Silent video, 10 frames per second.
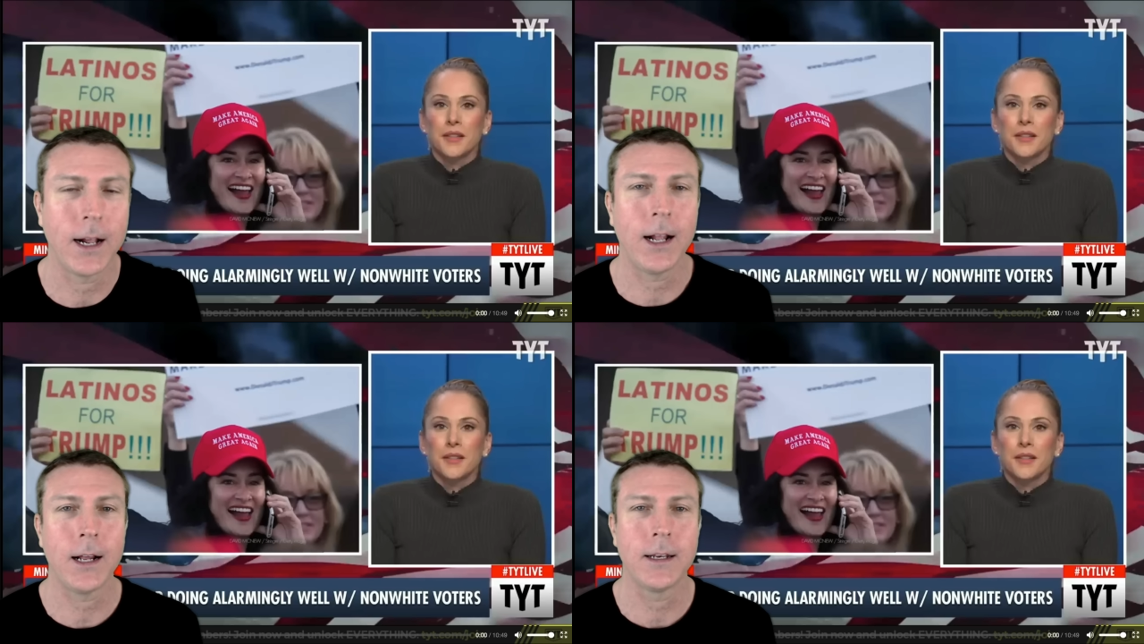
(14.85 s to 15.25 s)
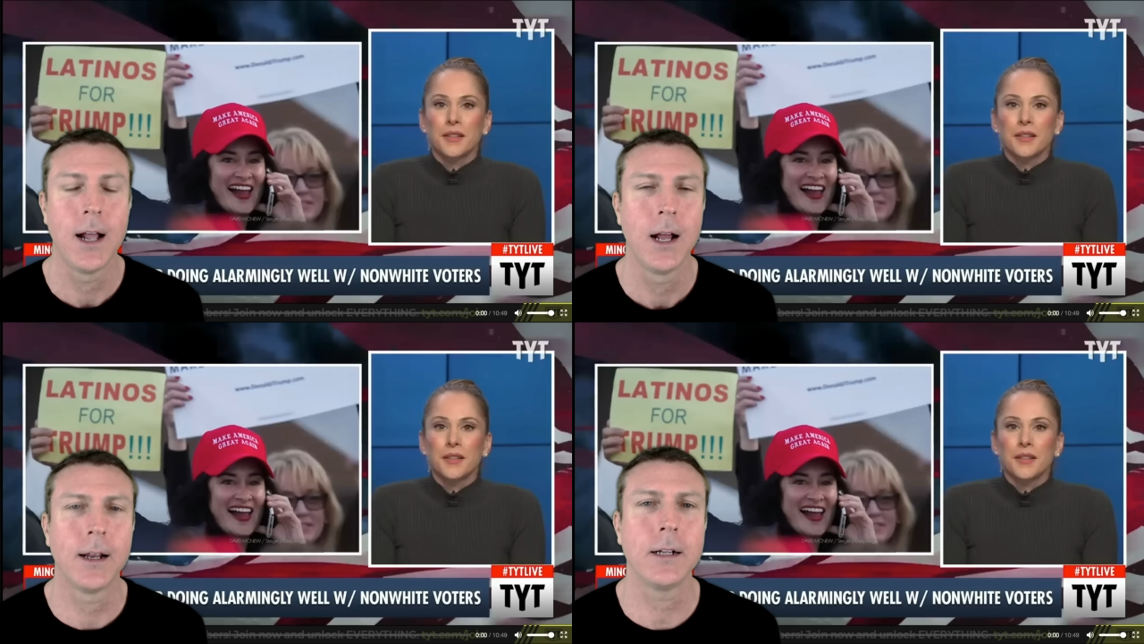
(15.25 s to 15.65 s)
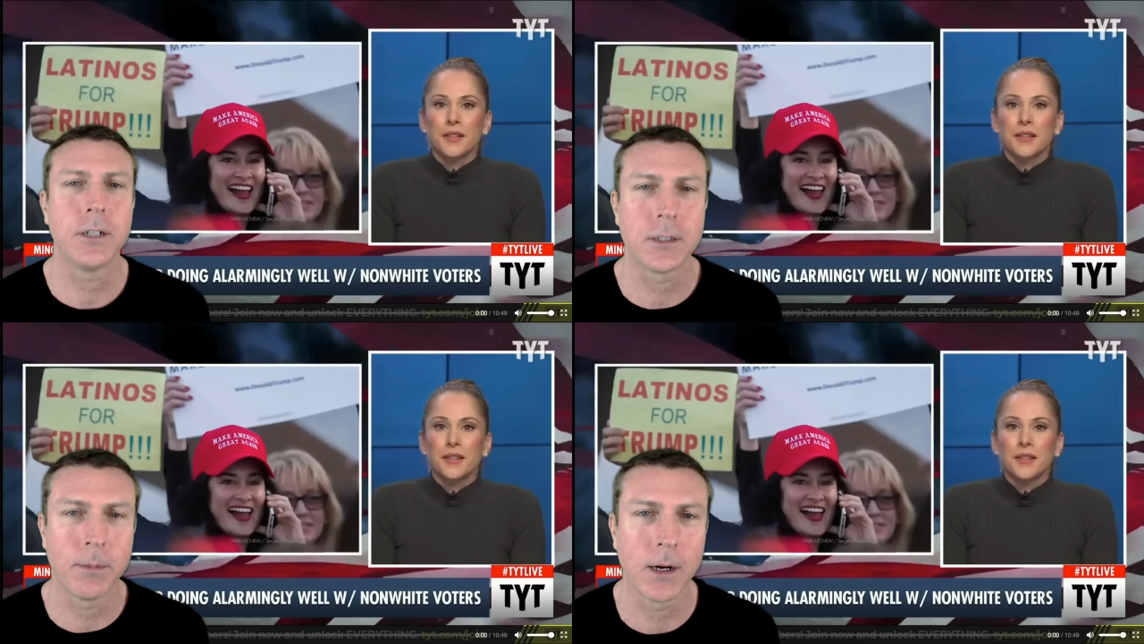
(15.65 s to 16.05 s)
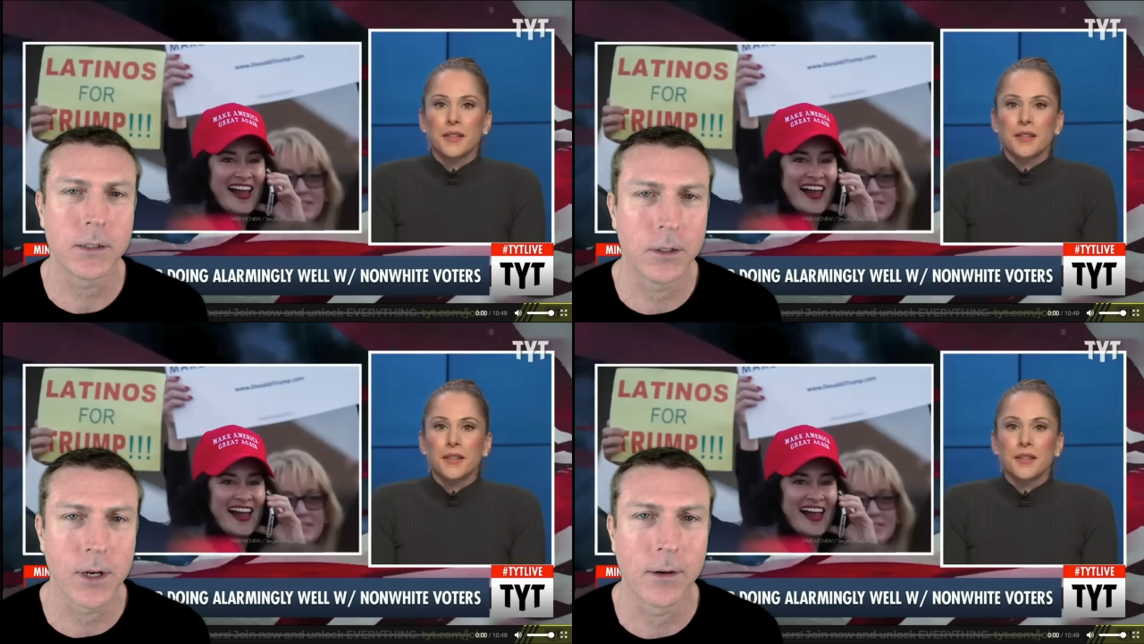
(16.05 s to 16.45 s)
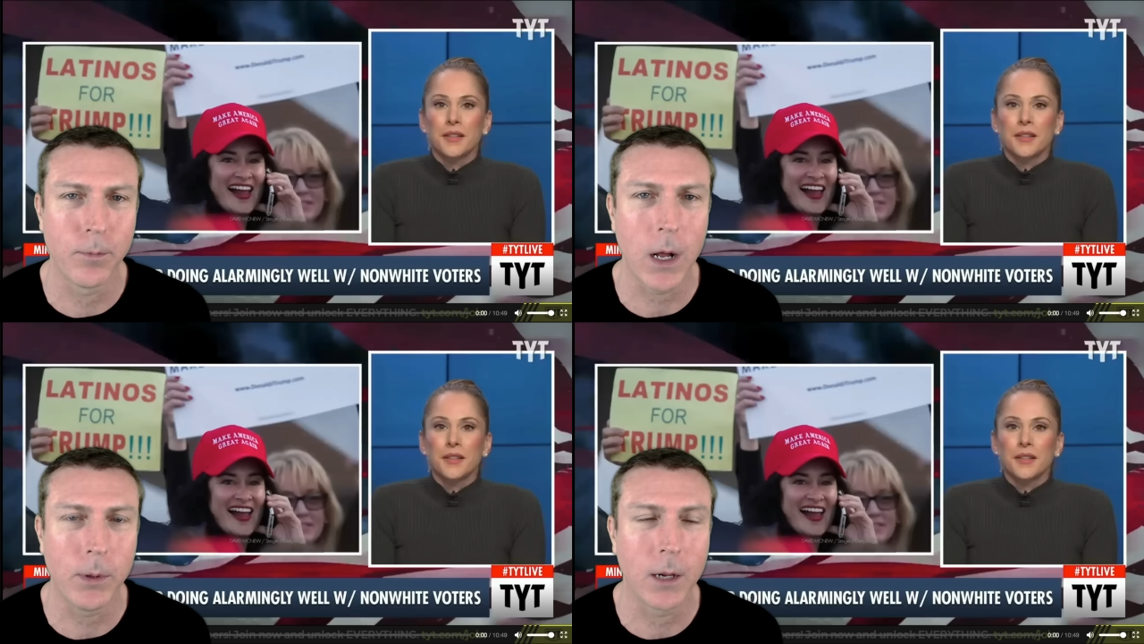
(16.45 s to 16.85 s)
Speaker 1: and not just amongst the general
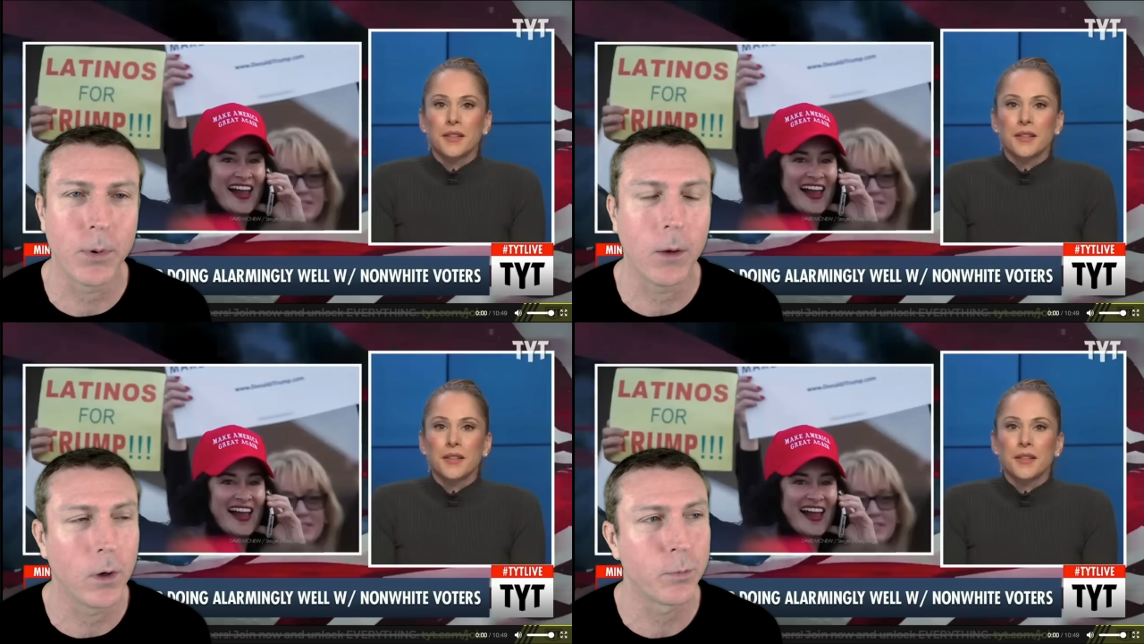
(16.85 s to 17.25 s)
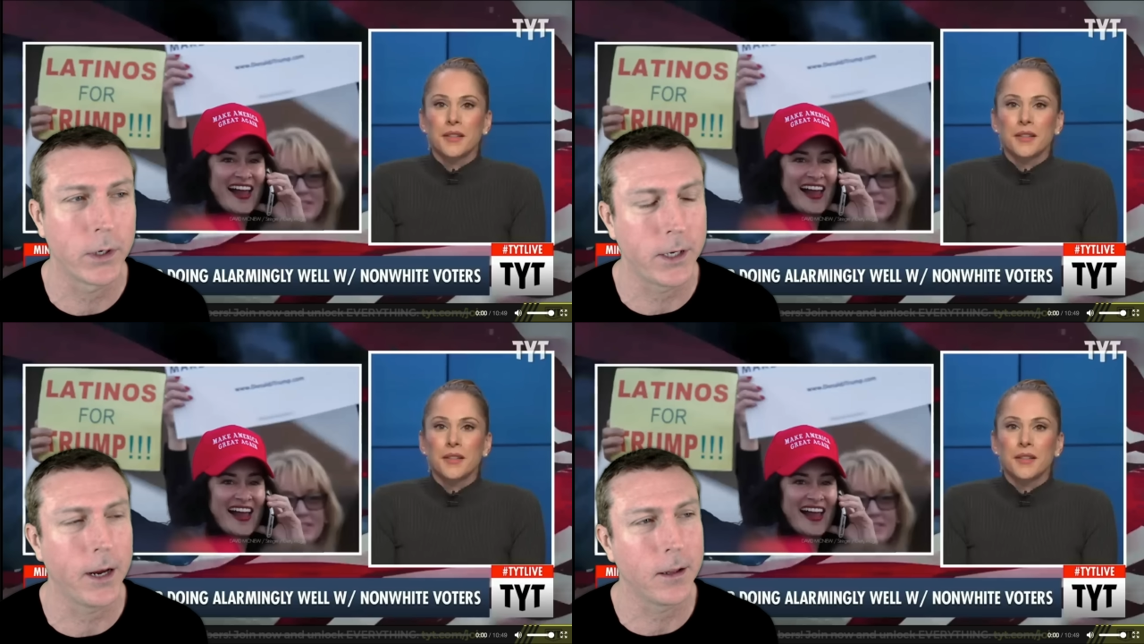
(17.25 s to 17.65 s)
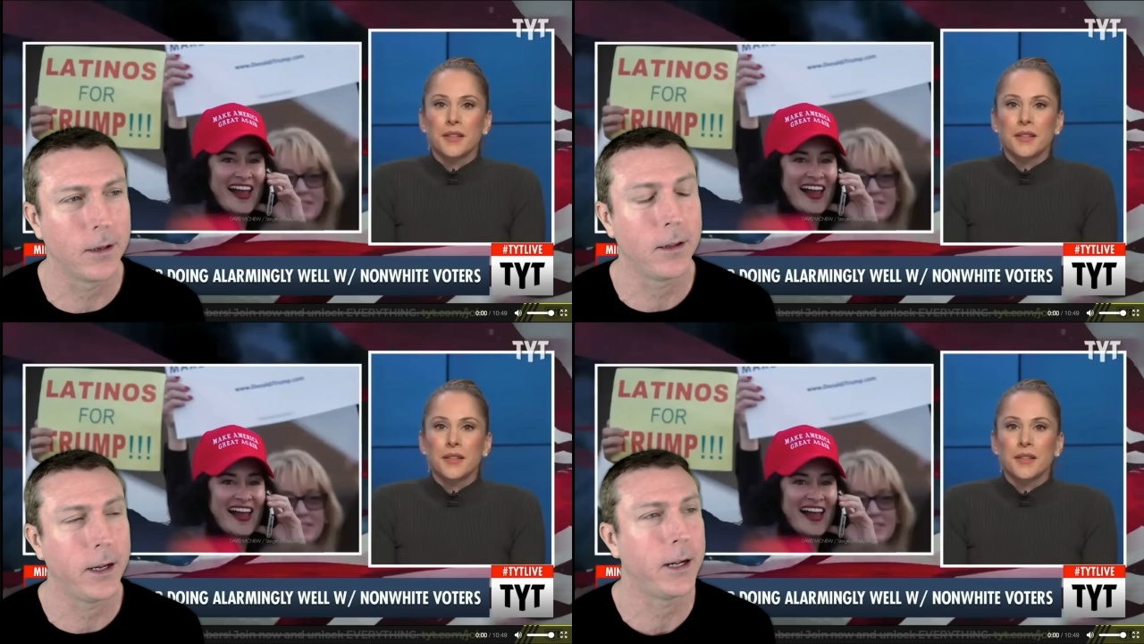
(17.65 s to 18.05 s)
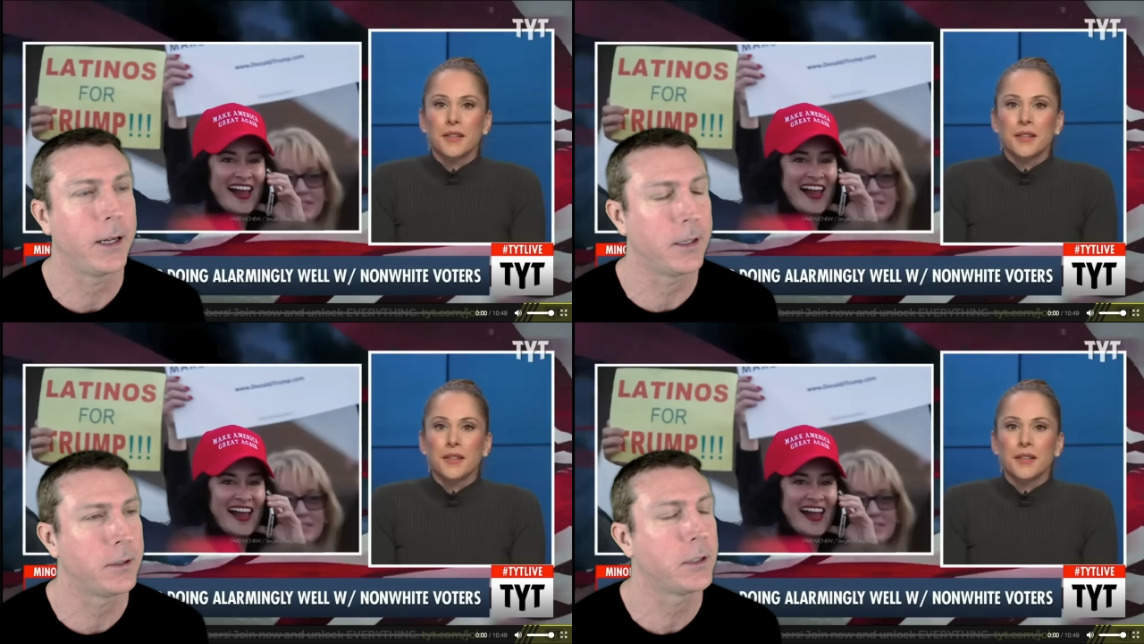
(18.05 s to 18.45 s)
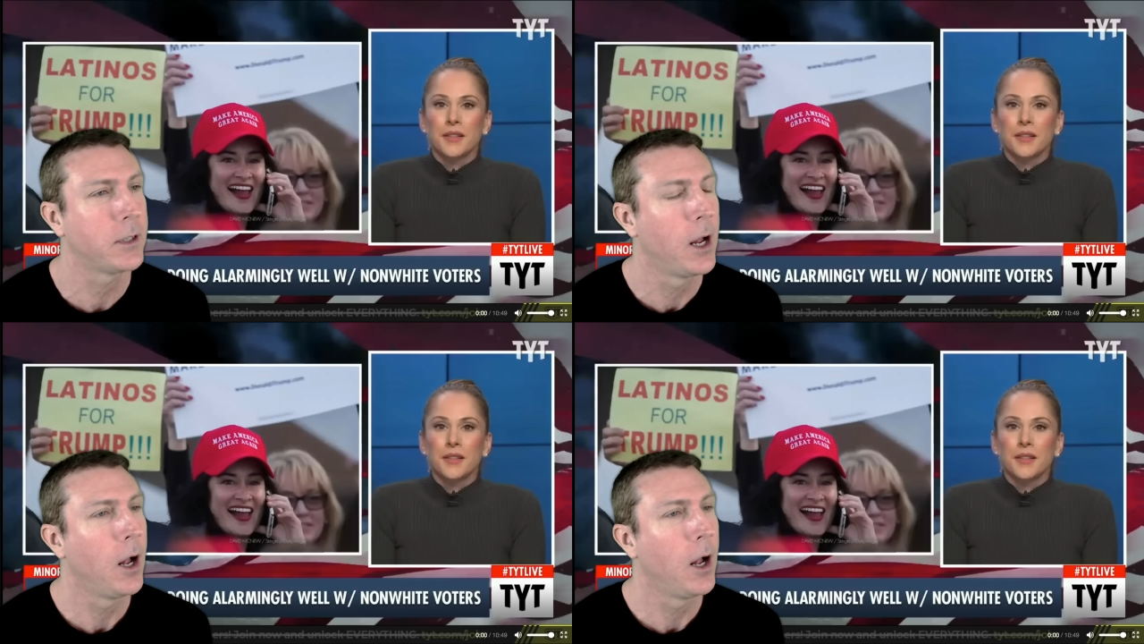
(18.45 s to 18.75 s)
public, but what particularly is